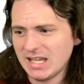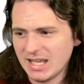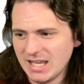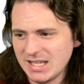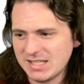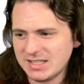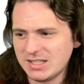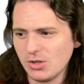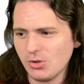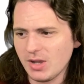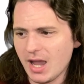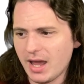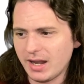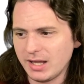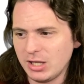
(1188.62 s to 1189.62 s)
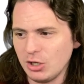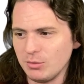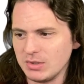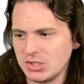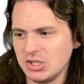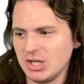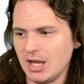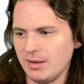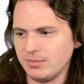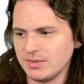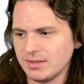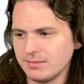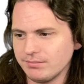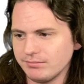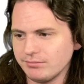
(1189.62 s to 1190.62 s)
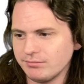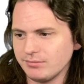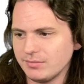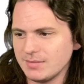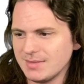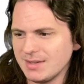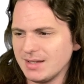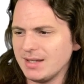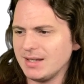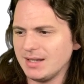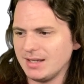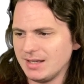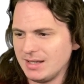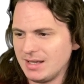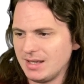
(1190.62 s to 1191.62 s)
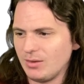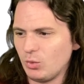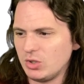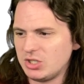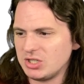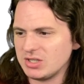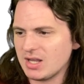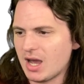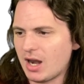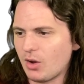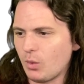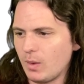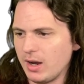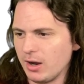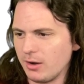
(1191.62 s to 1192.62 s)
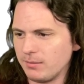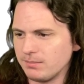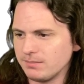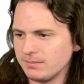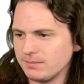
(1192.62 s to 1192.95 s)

is still kind of human shaped, which is kind of weird.